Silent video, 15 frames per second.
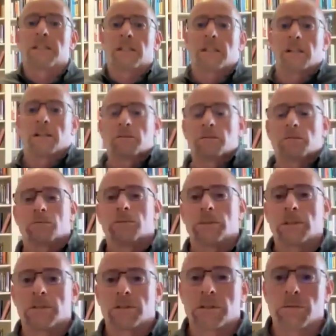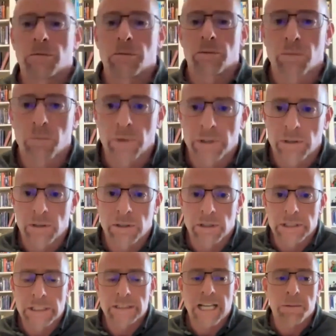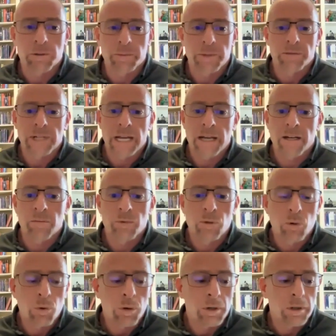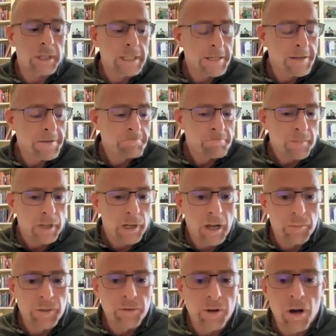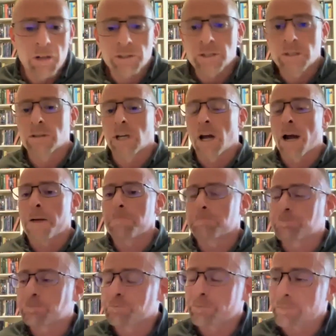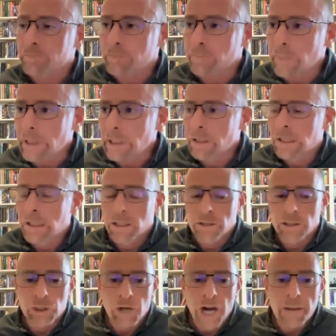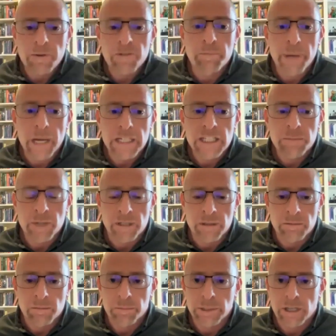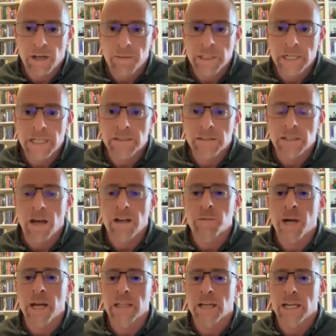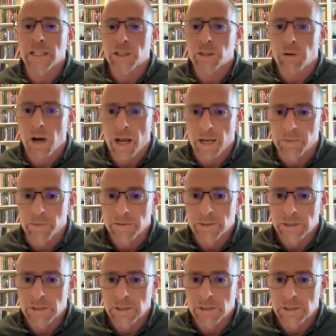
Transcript: uh, with those, with the establishment of Dan up north. Um, you've also got the tribe of Benjamin becoming a sodomite like tribe.